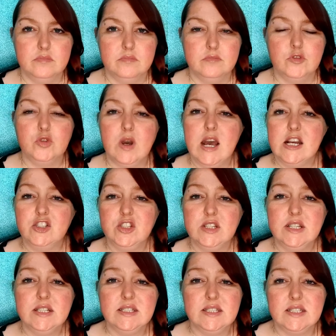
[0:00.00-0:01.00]
So as you
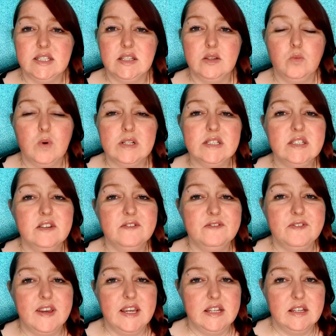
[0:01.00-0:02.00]
can see, once it
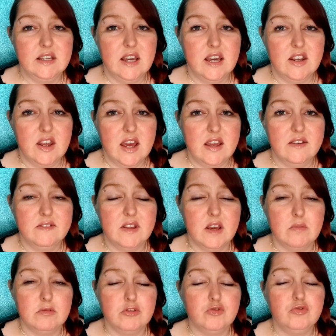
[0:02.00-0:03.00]
finally arrived, I was